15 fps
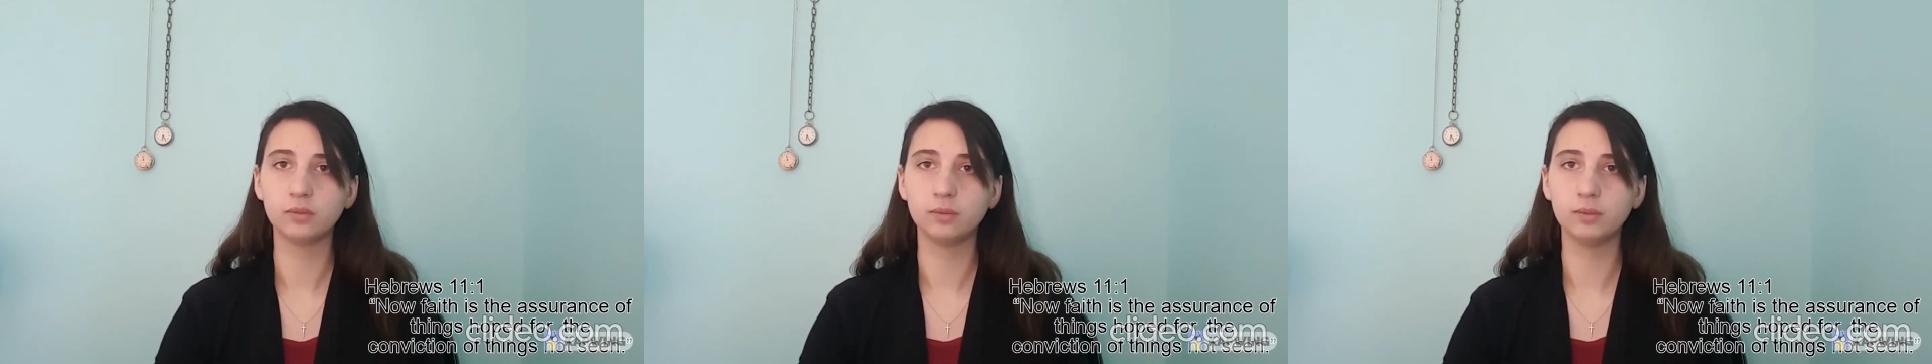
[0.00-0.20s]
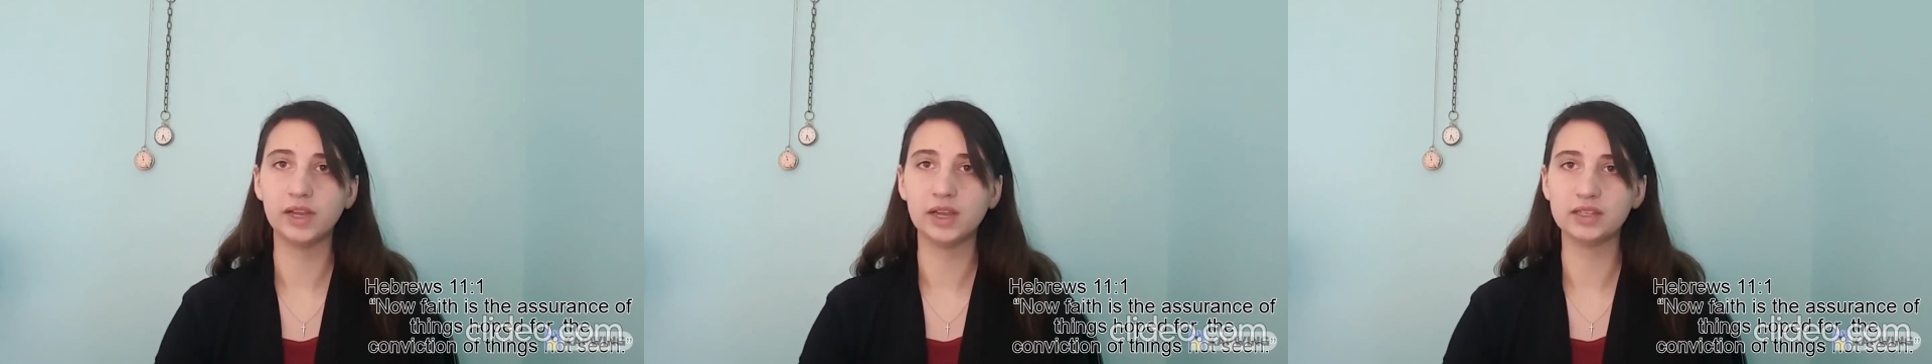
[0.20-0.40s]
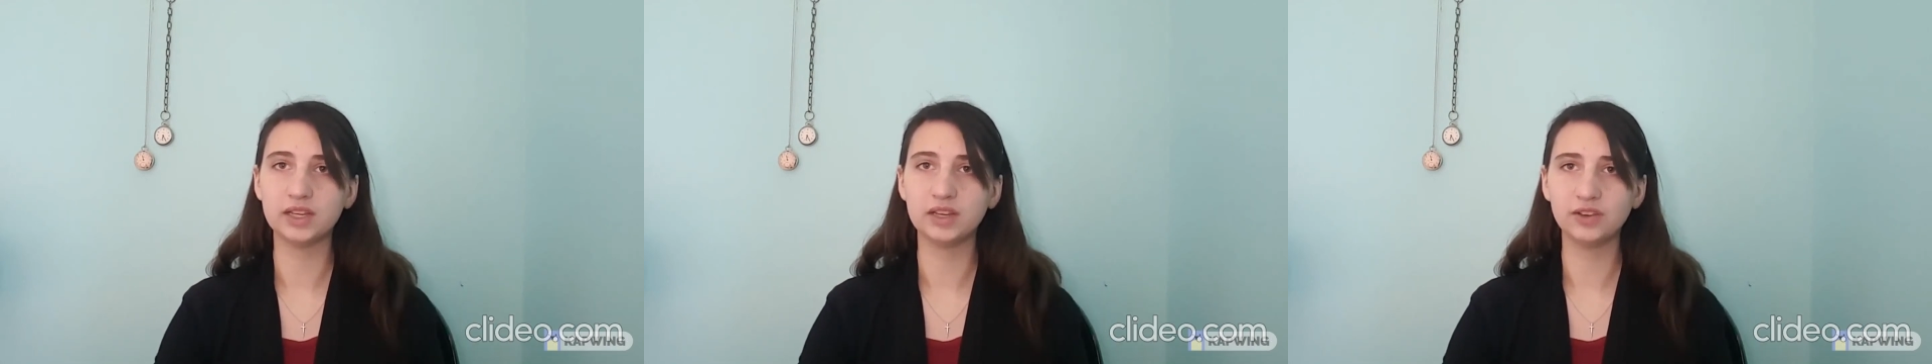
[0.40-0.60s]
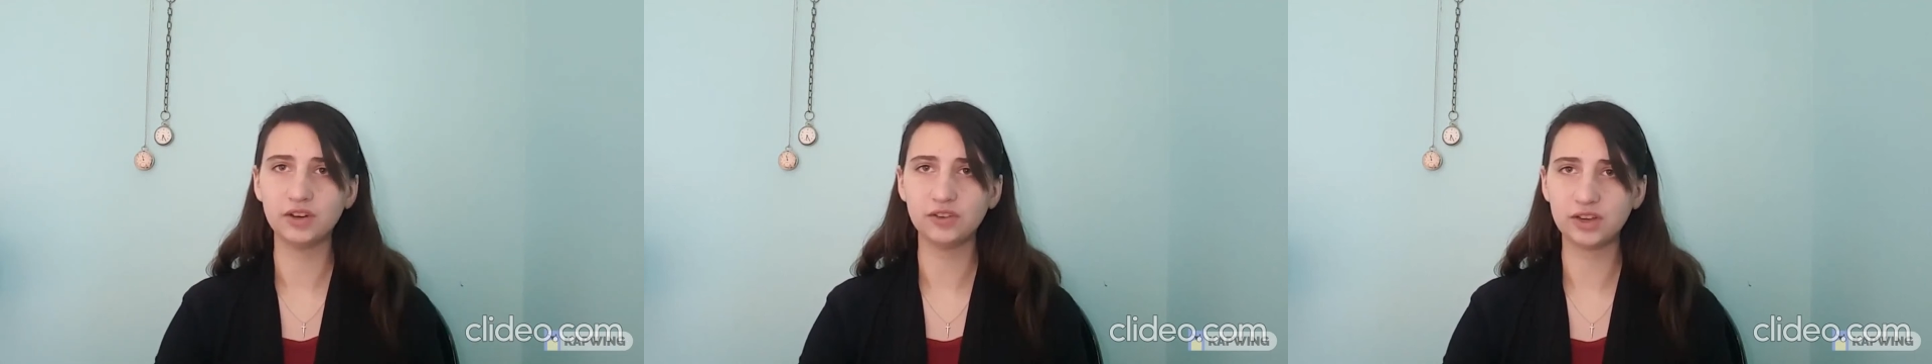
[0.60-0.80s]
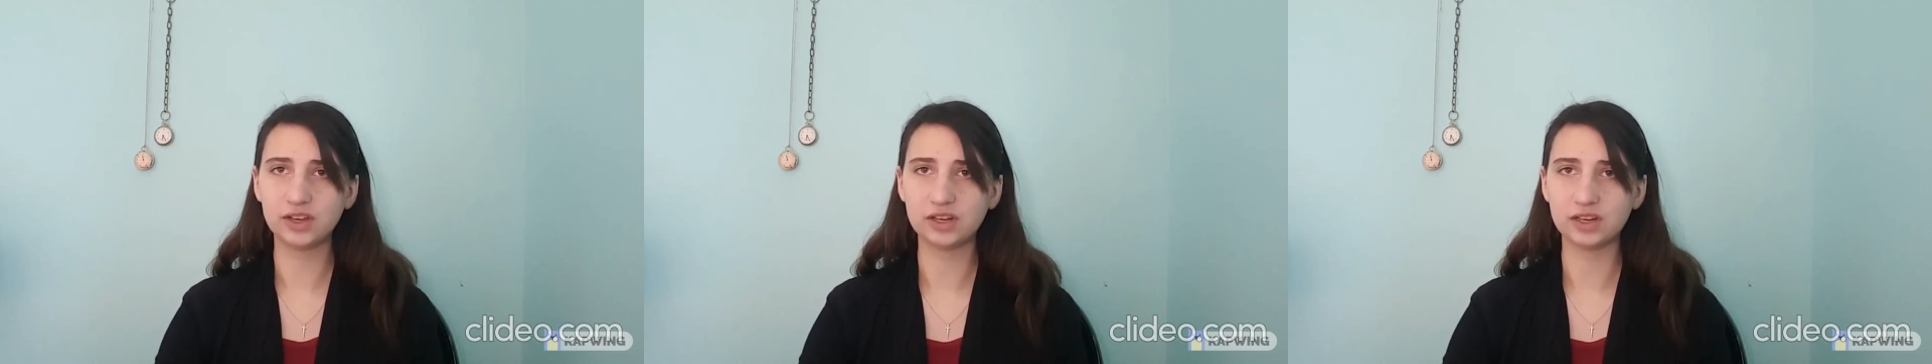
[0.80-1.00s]
Because even
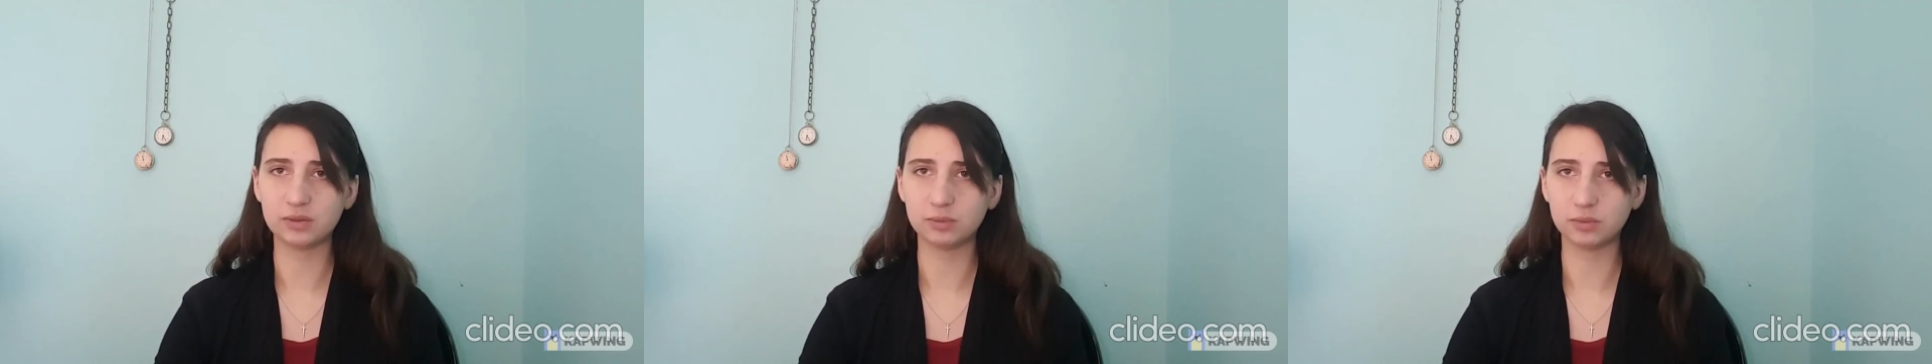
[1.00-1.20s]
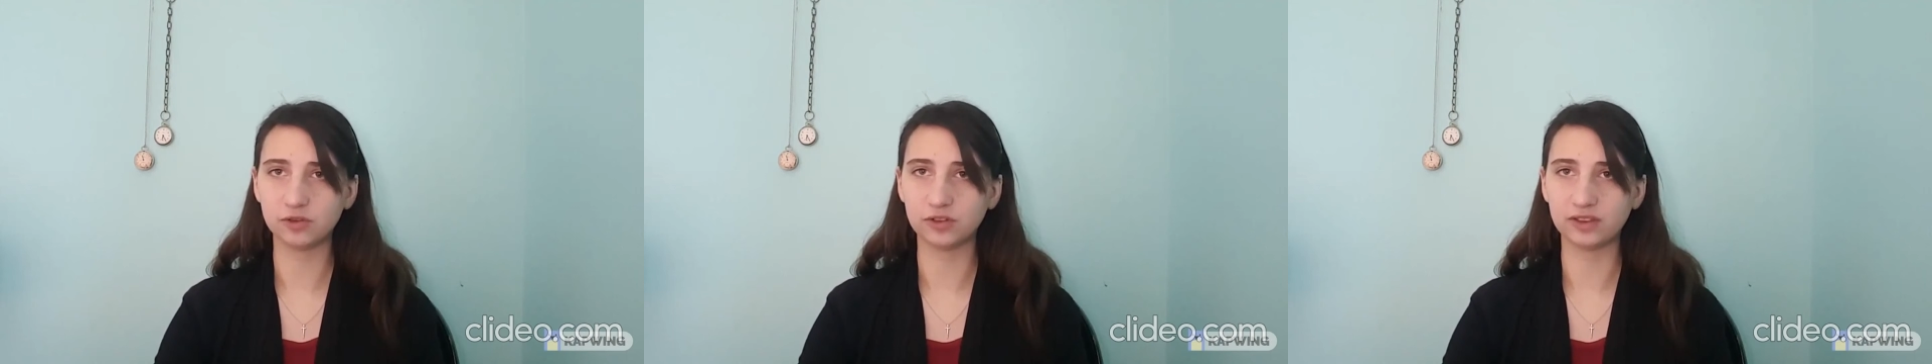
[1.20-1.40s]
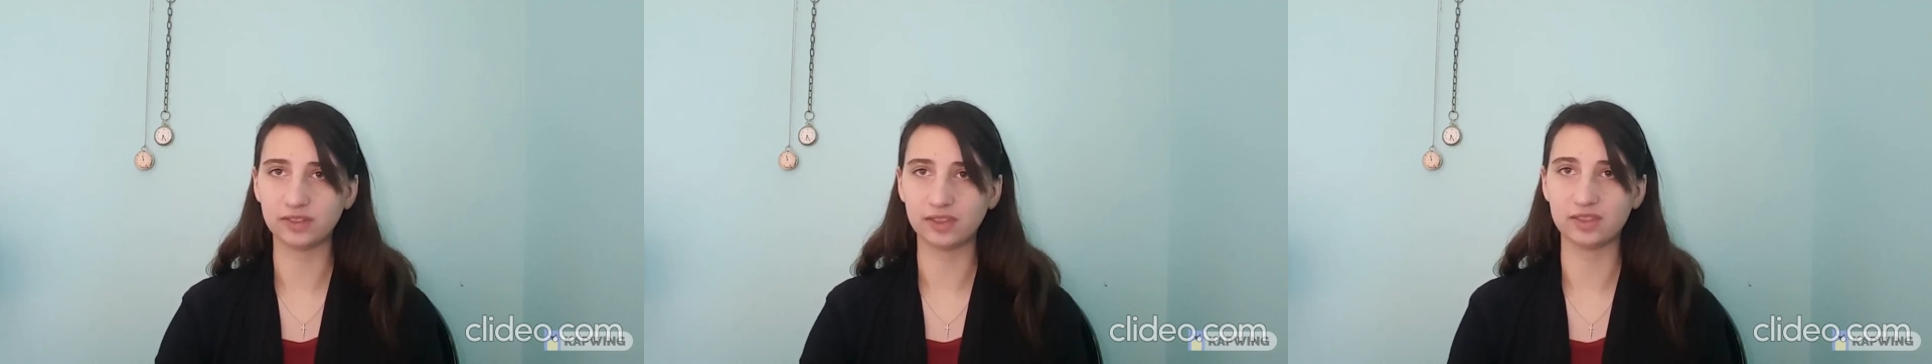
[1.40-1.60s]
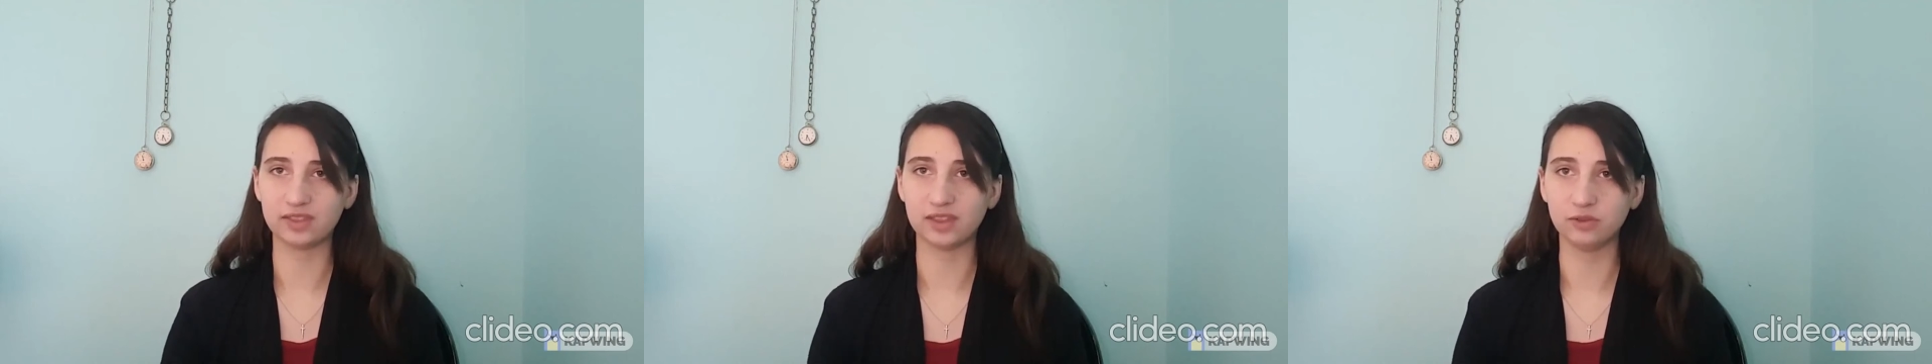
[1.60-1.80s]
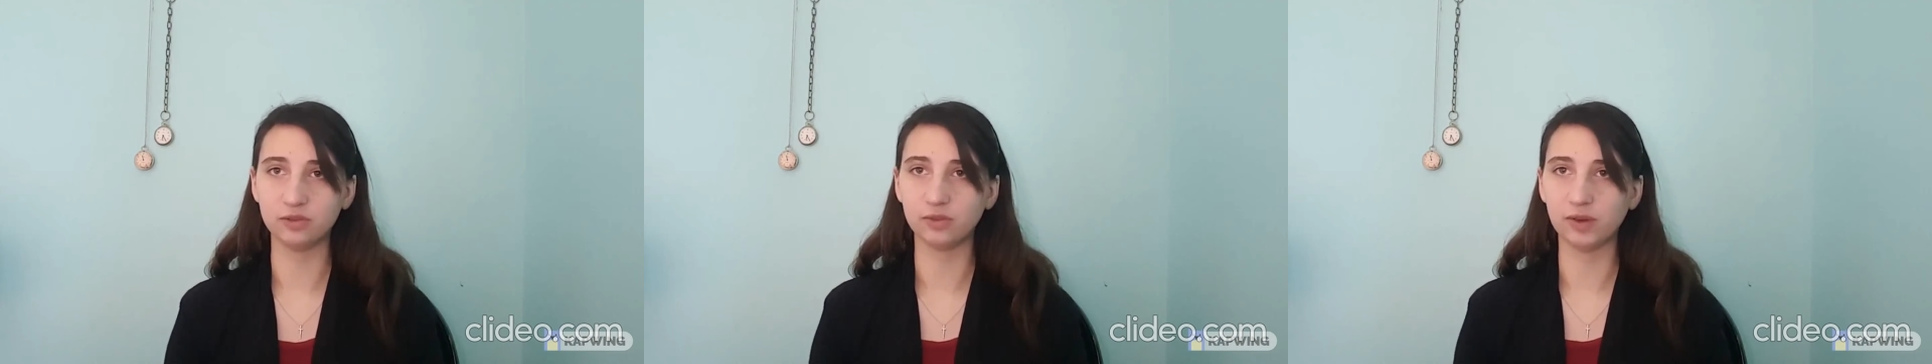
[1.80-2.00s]
if he didn't prevent that
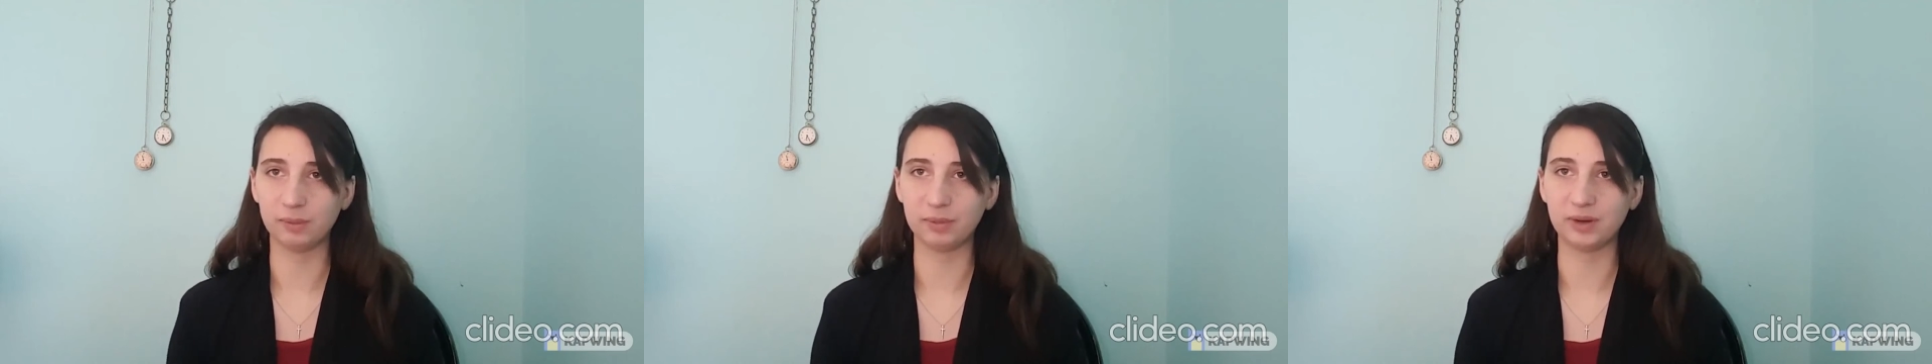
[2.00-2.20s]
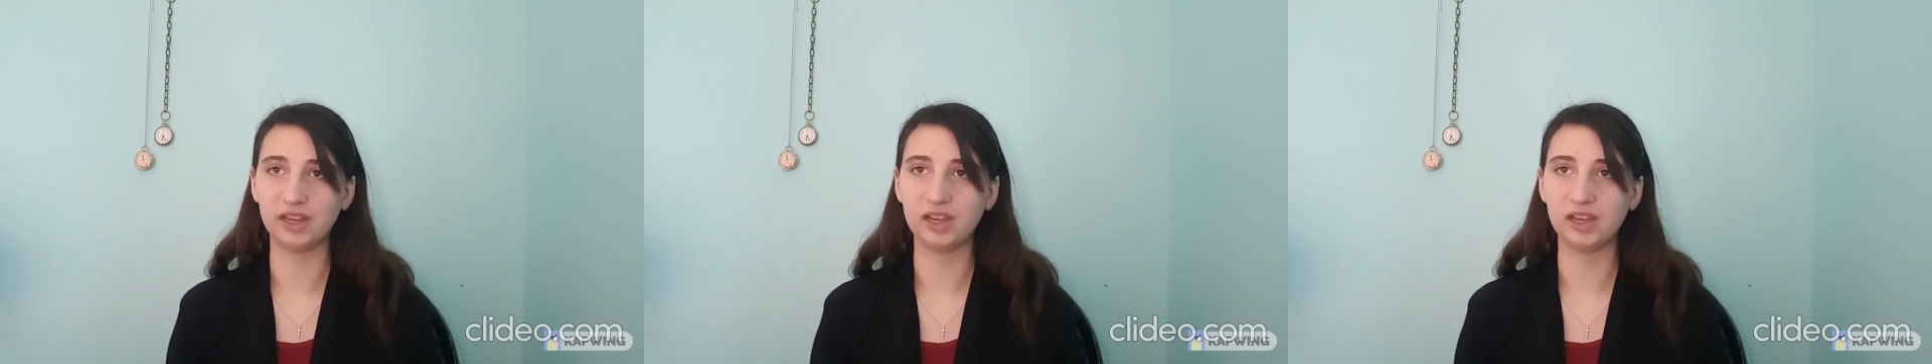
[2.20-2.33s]
thing from happening,